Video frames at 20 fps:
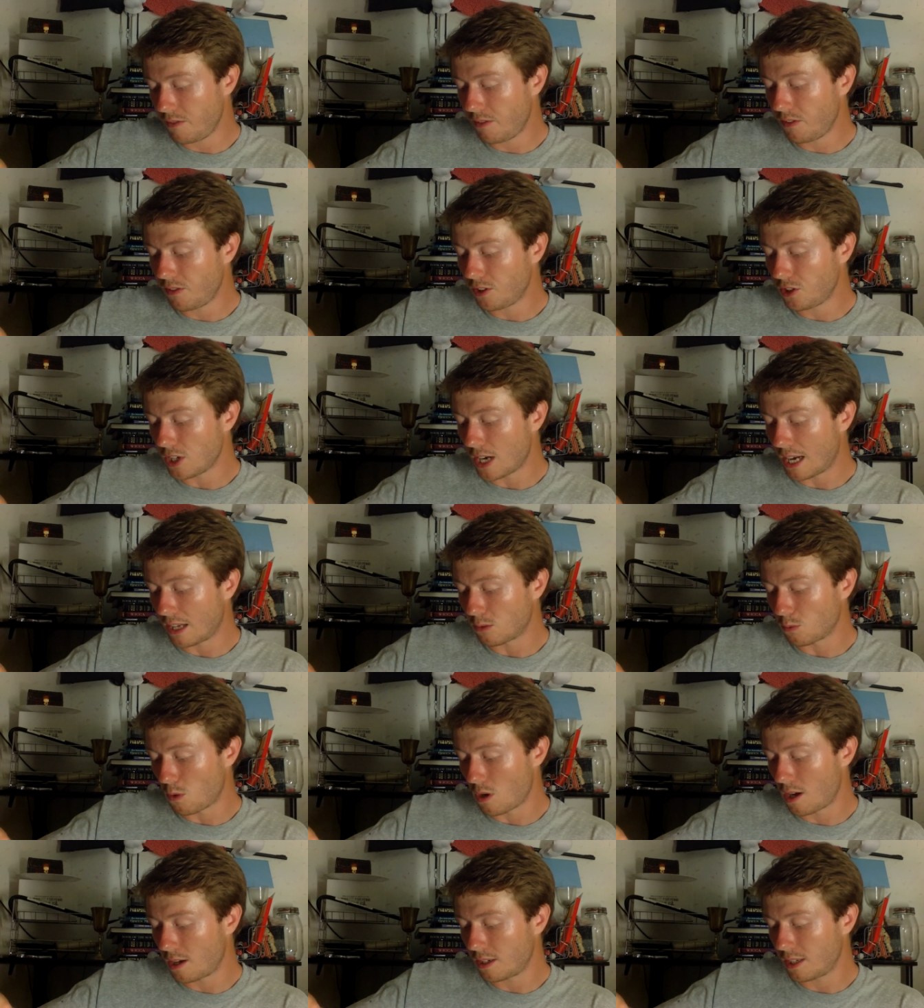even if the
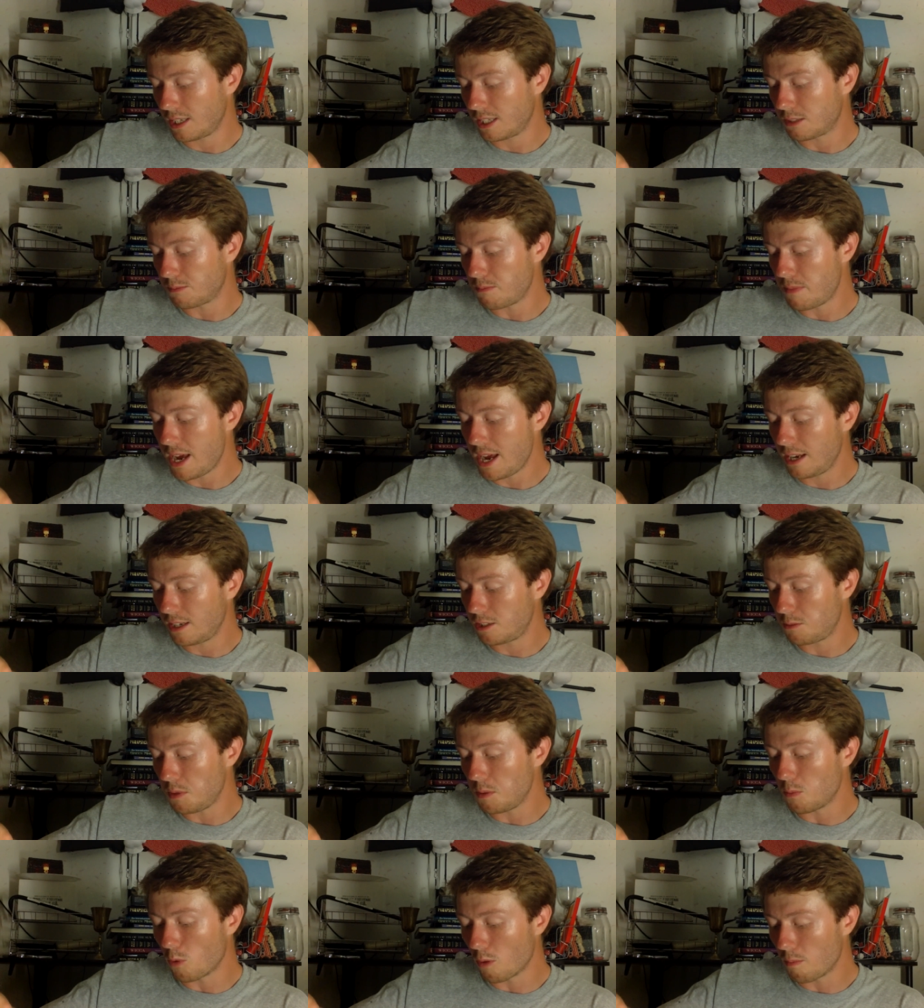child wand is
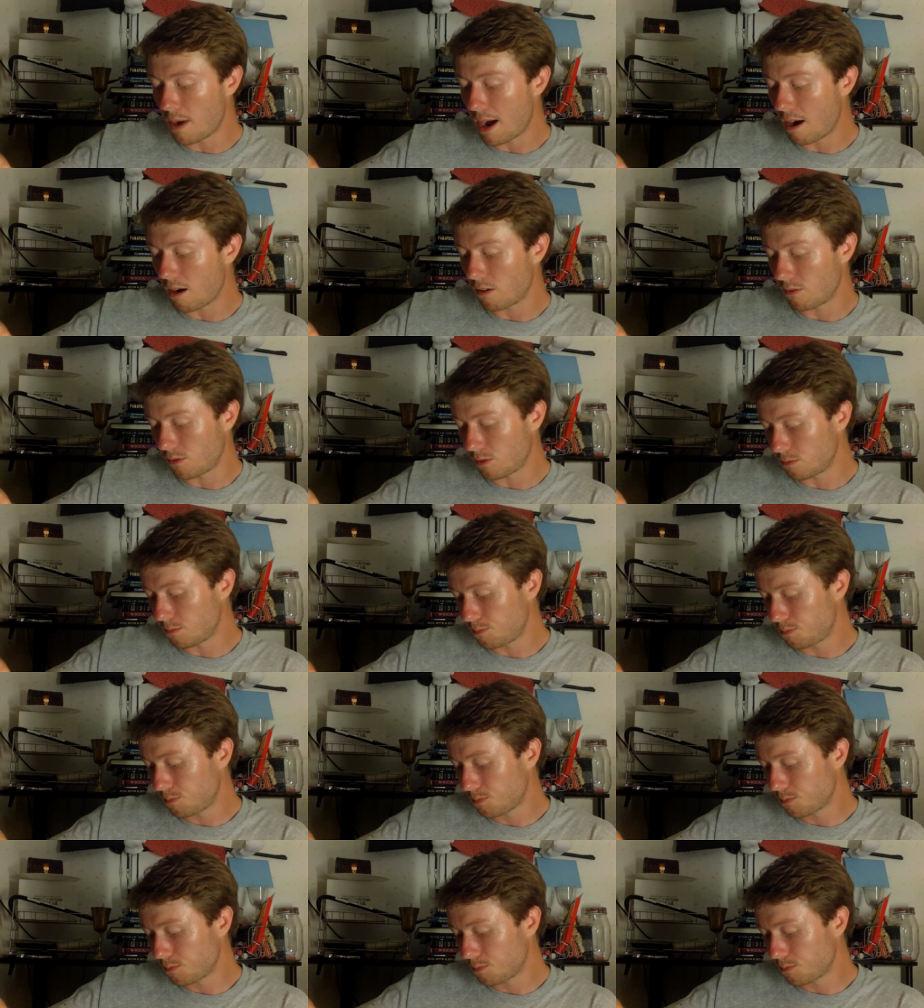made to be more powerful.